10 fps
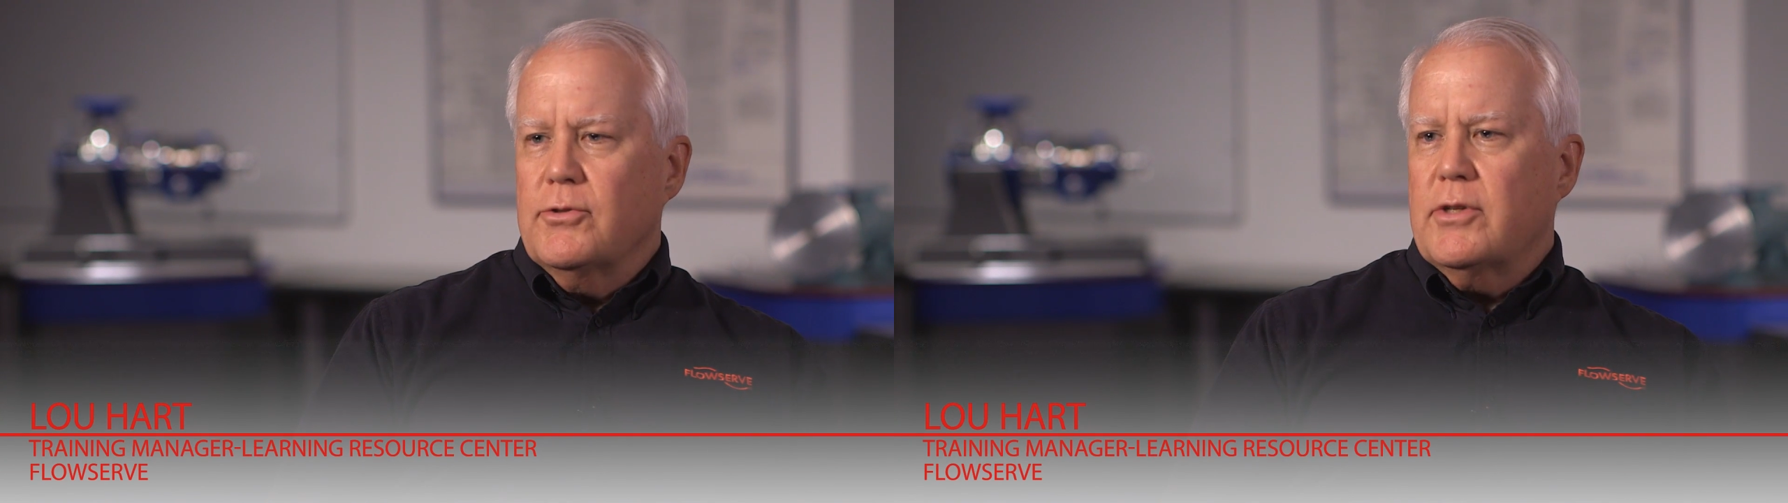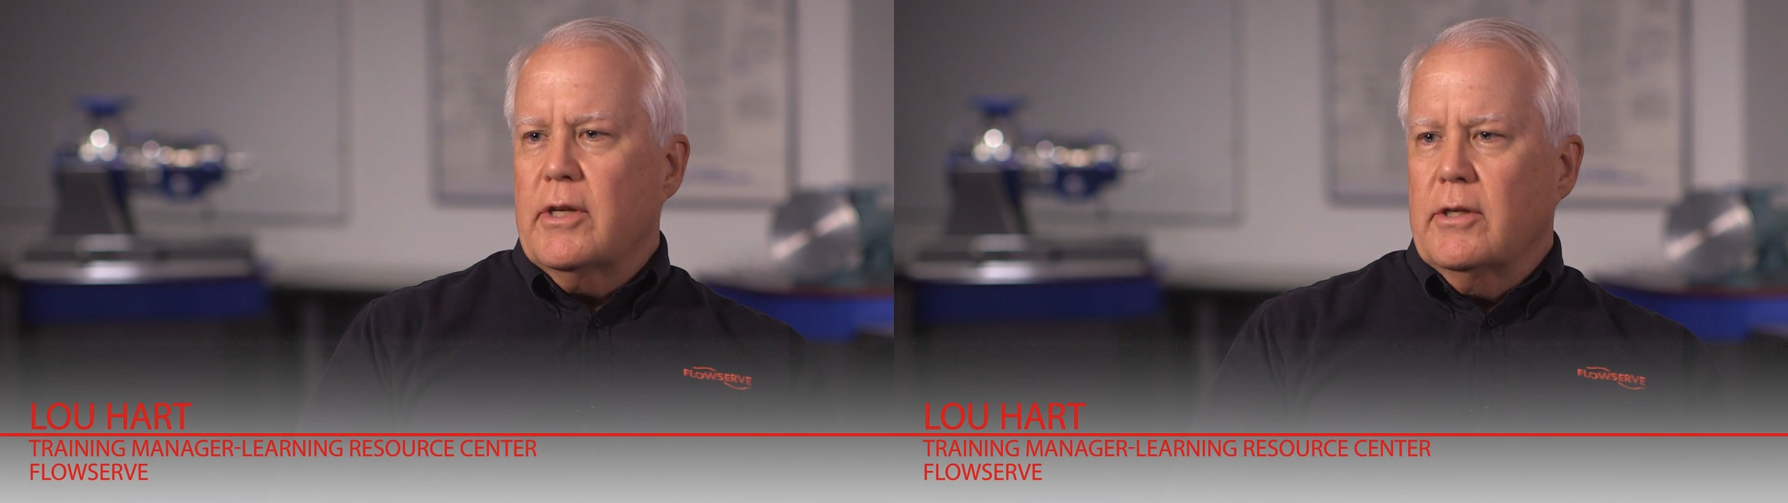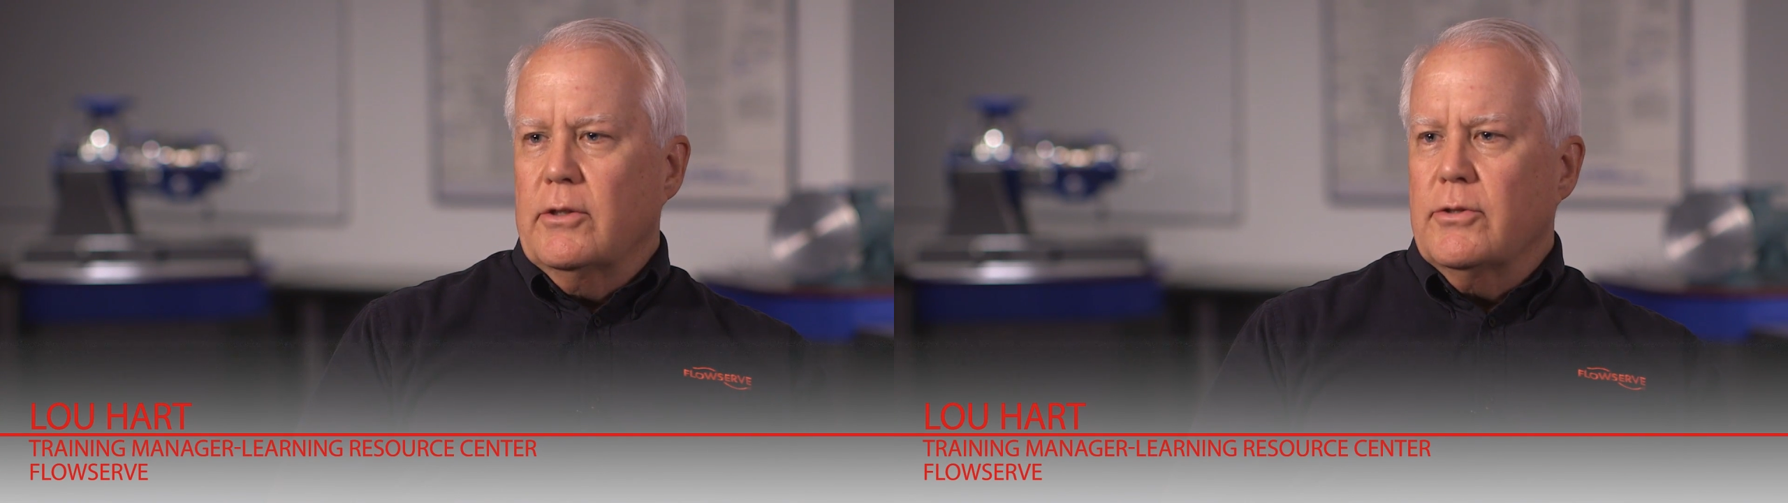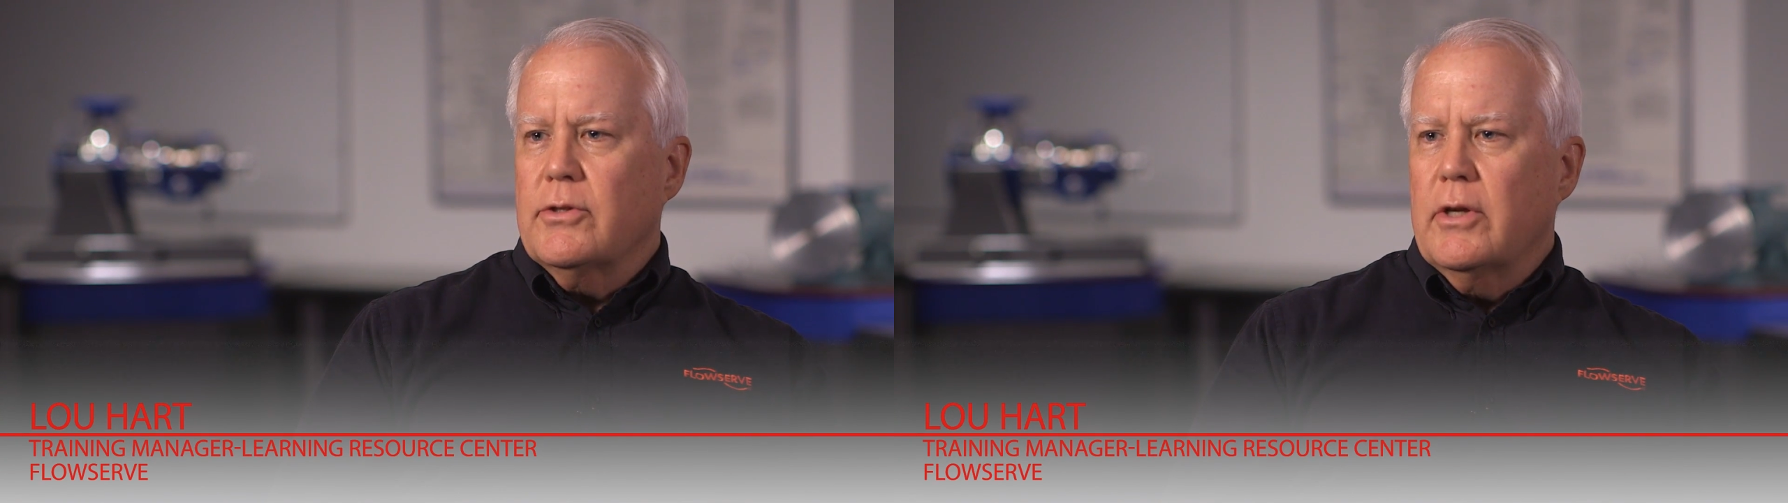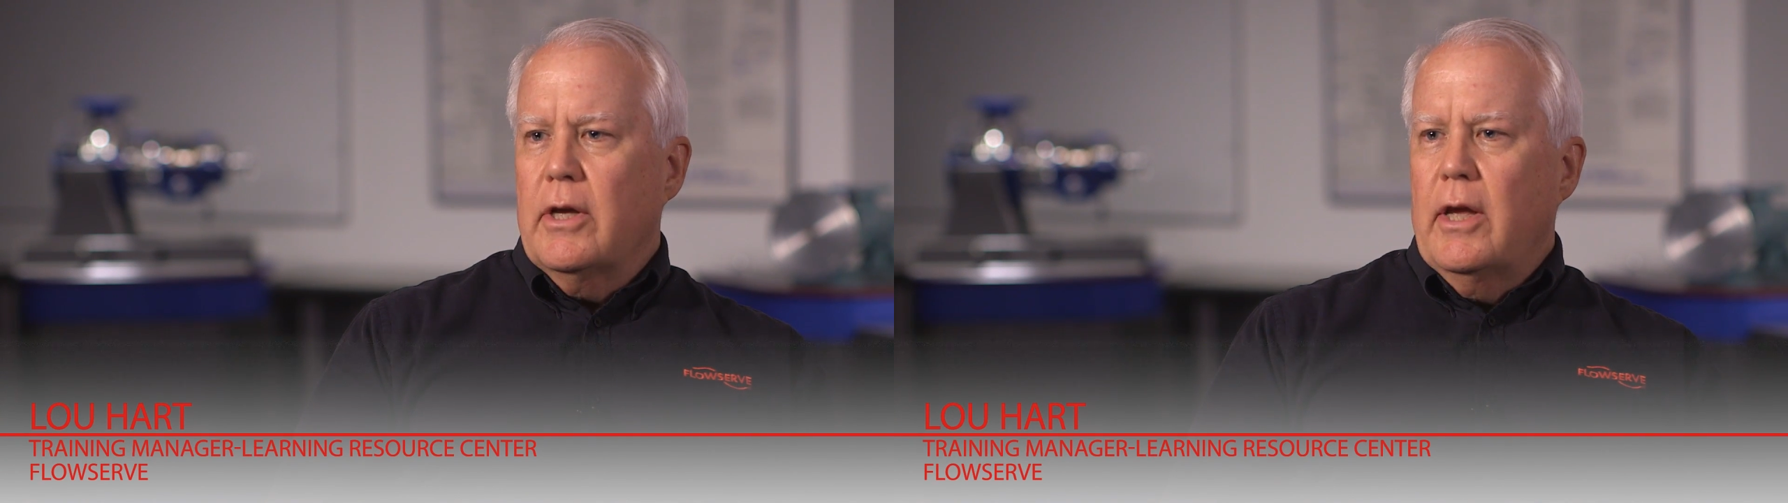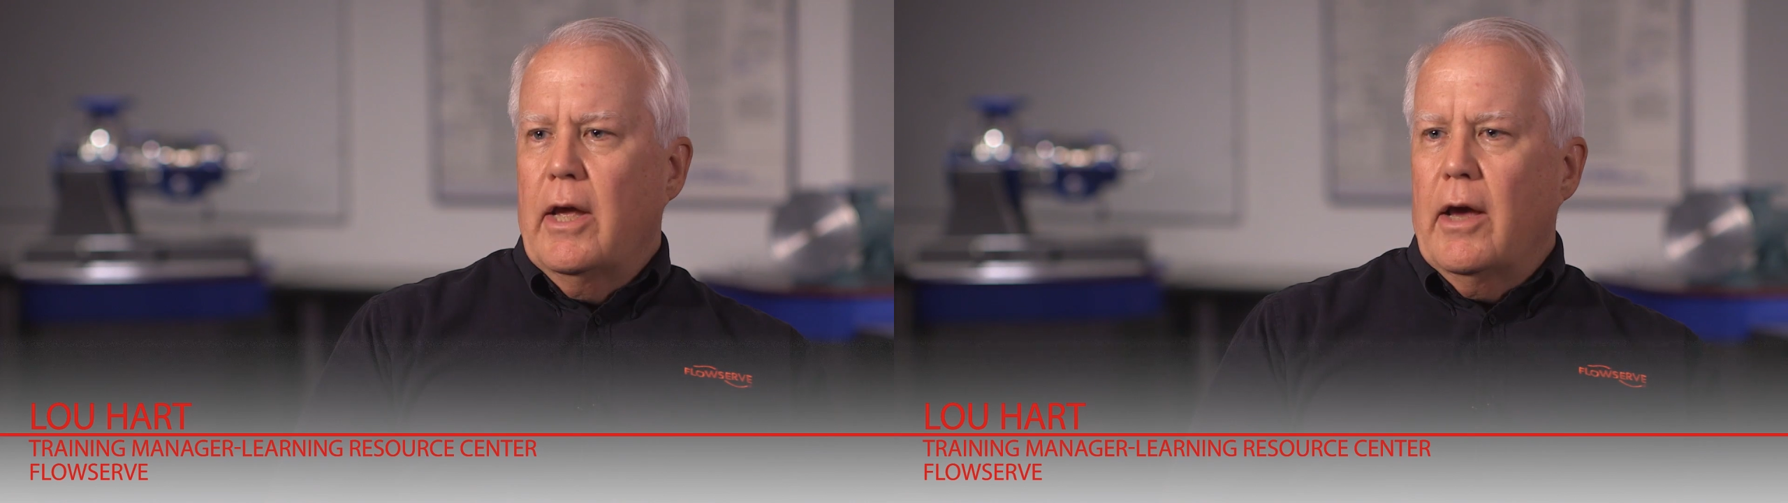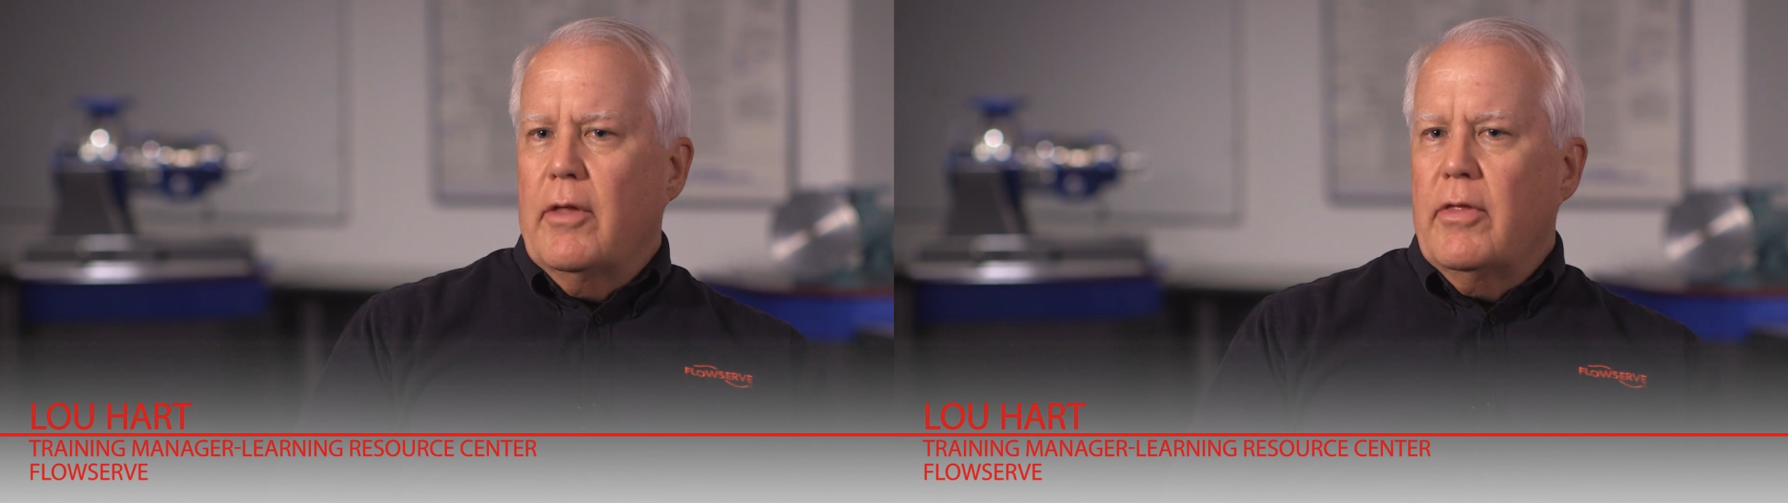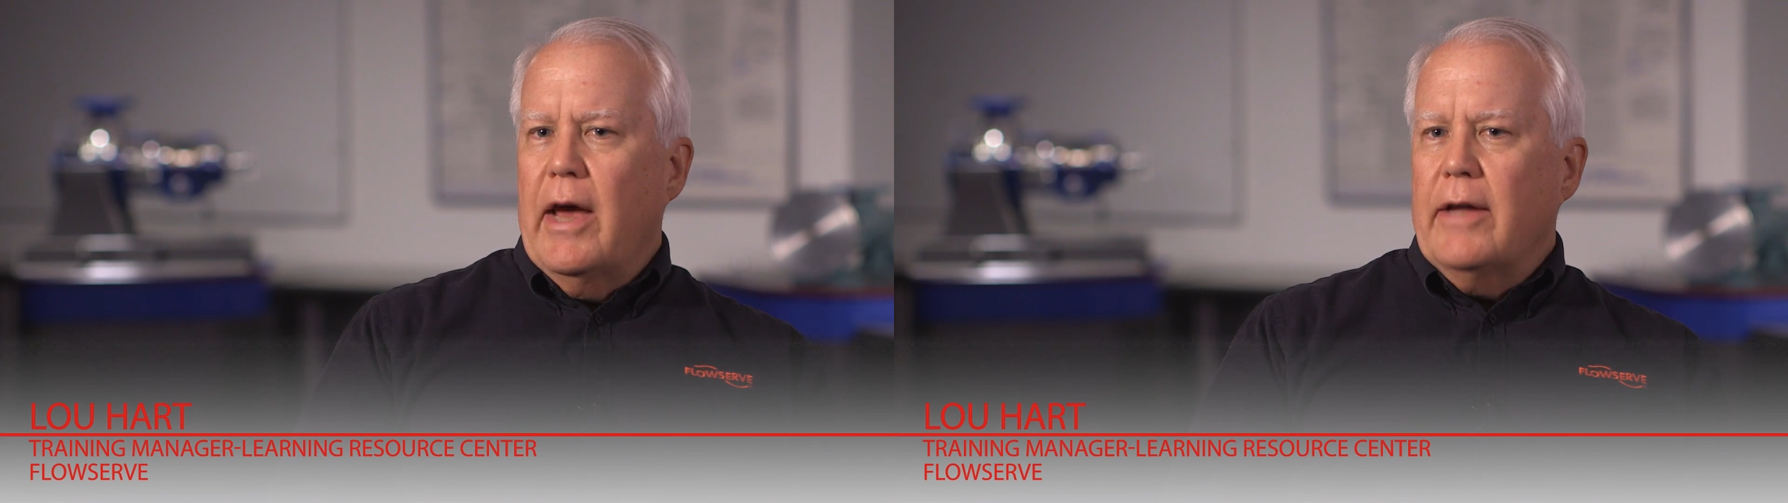seals
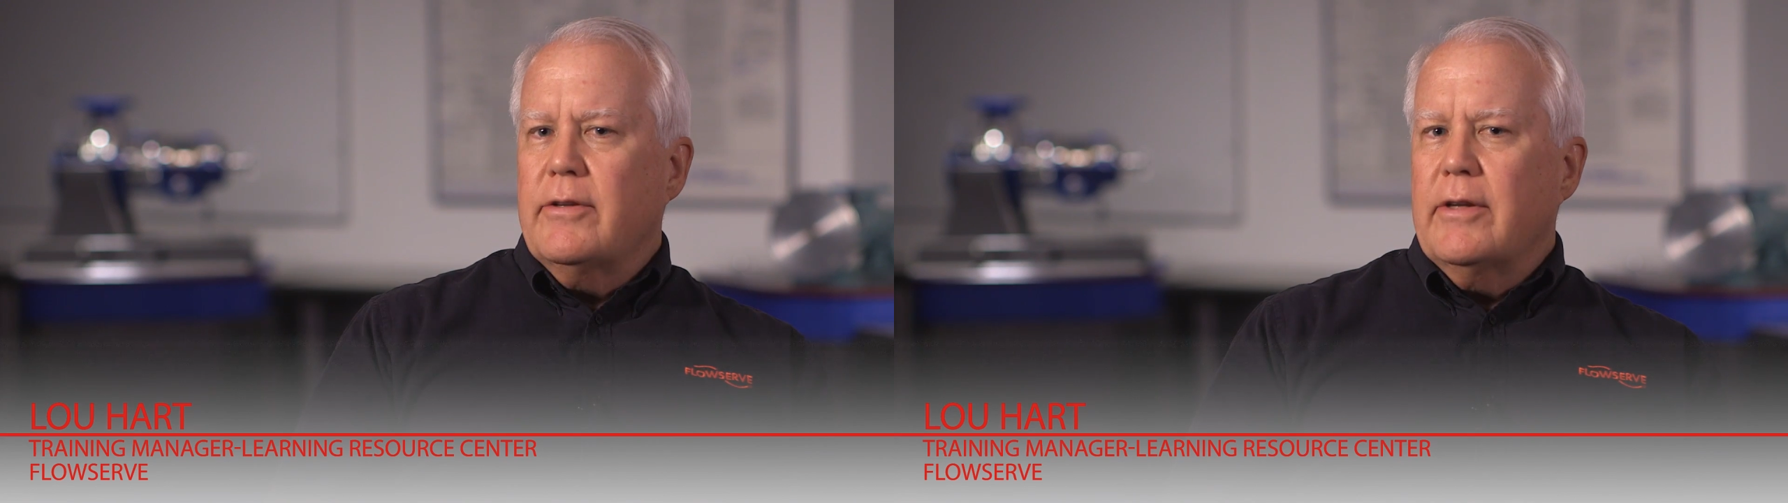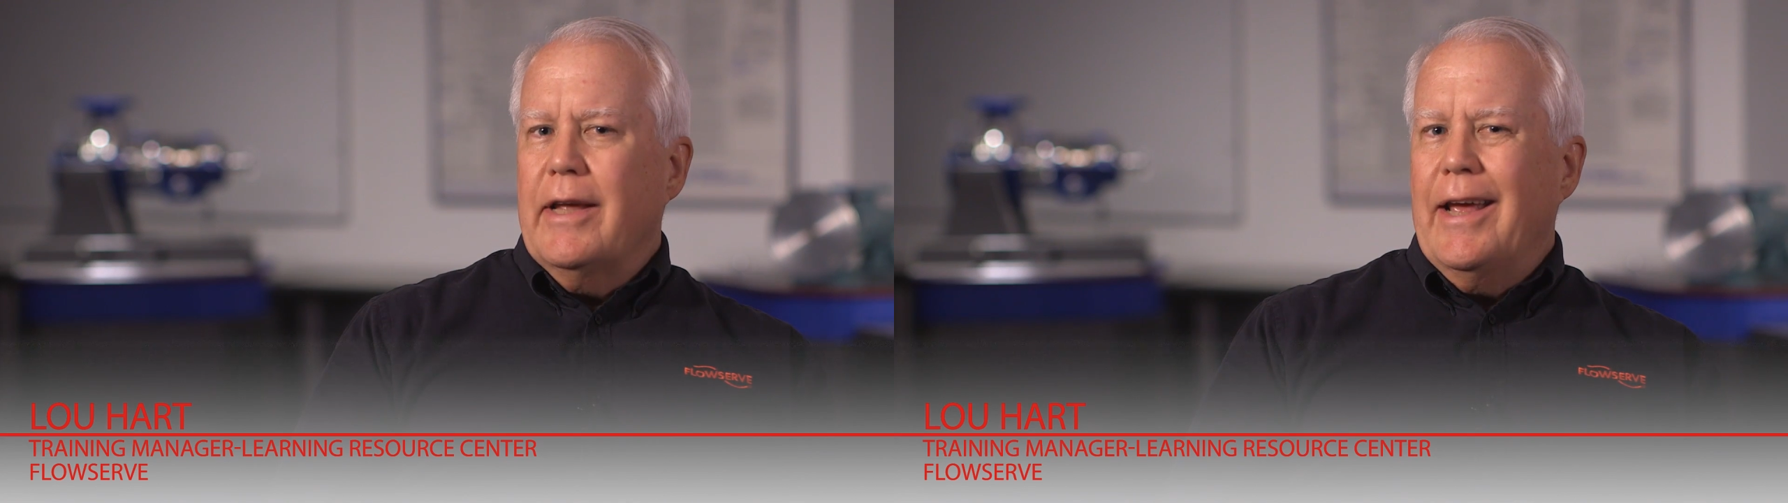that